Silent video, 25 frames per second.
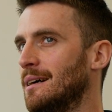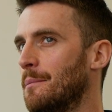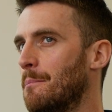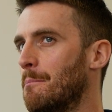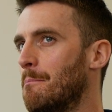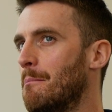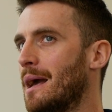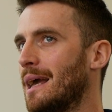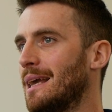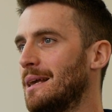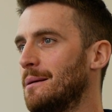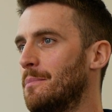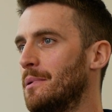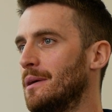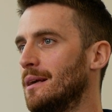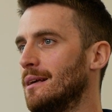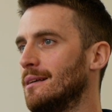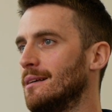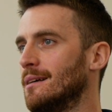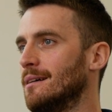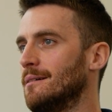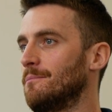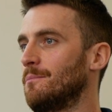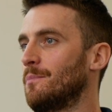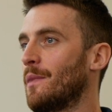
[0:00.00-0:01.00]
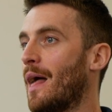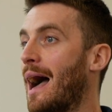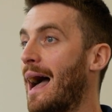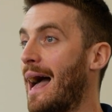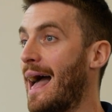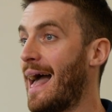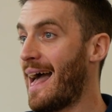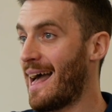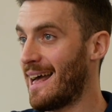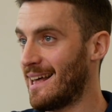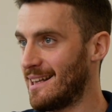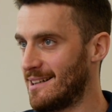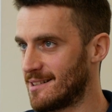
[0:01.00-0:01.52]
maybe
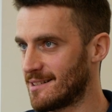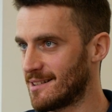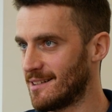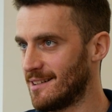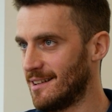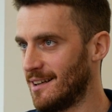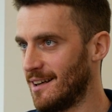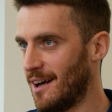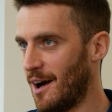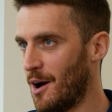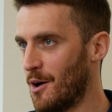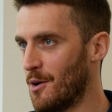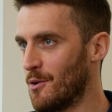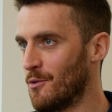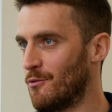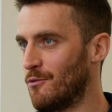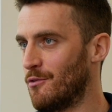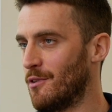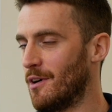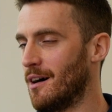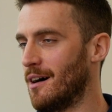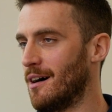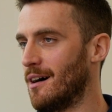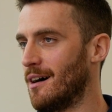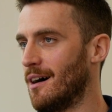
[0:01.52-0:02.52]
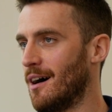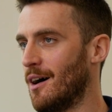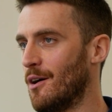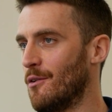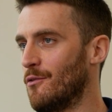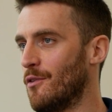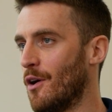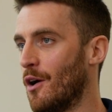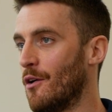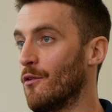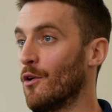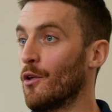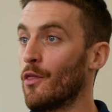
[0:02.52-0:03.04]
ahead of
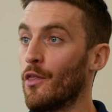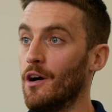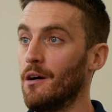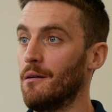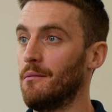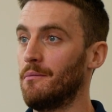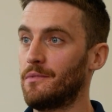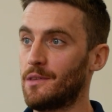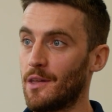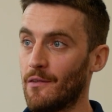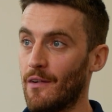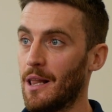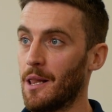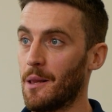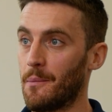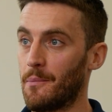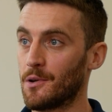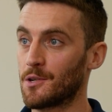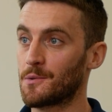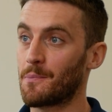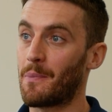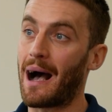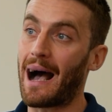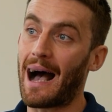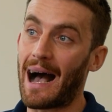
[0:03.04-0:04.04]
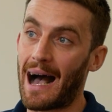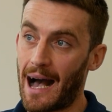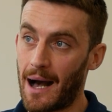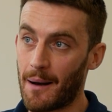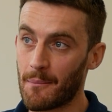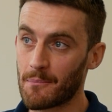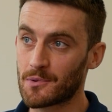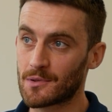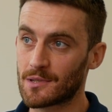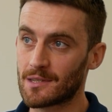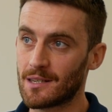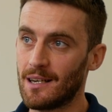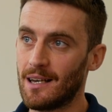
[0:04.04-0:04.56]
other developers,
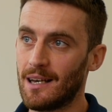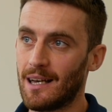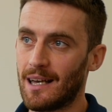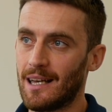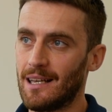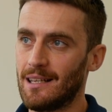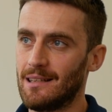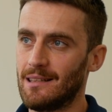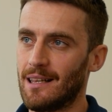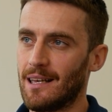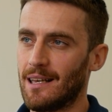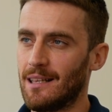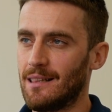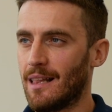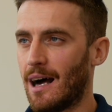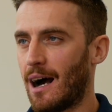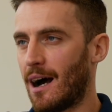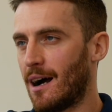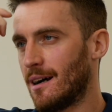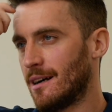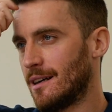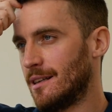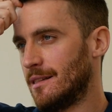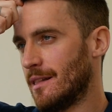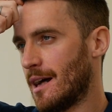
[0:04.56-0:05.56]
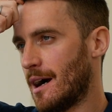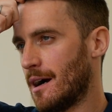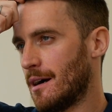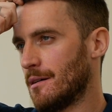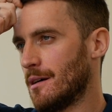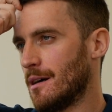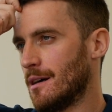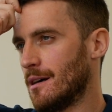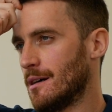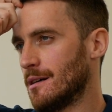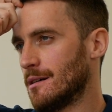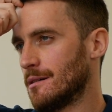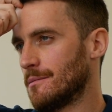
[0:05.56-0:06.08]
perhaps in
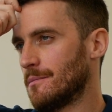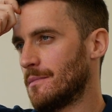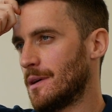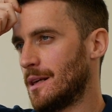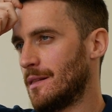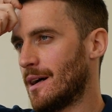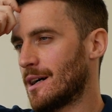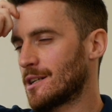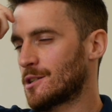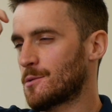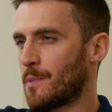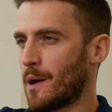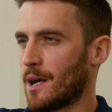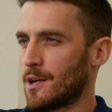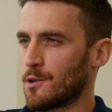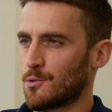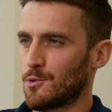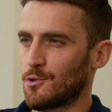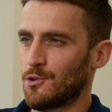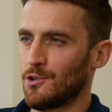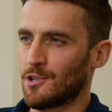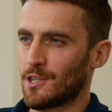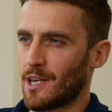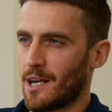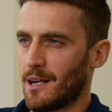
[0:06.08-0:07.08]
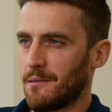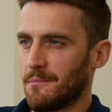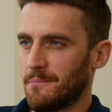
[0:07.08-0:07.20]
that space? Would you say?